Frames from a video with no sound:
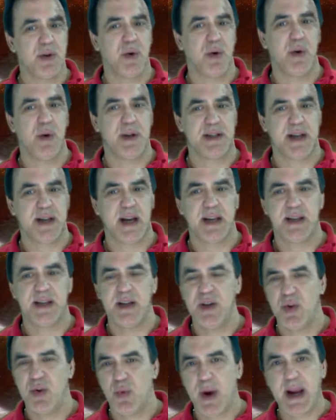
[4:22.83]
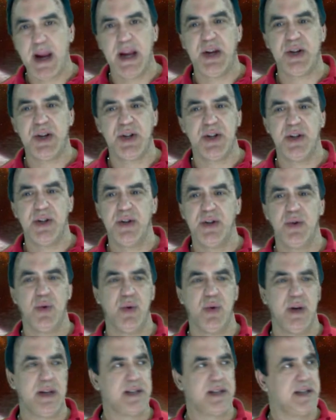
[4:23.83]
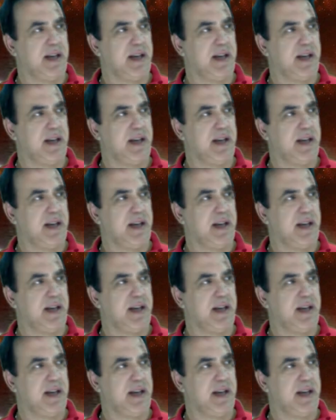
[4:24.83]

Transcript: or it's a continuation, or it's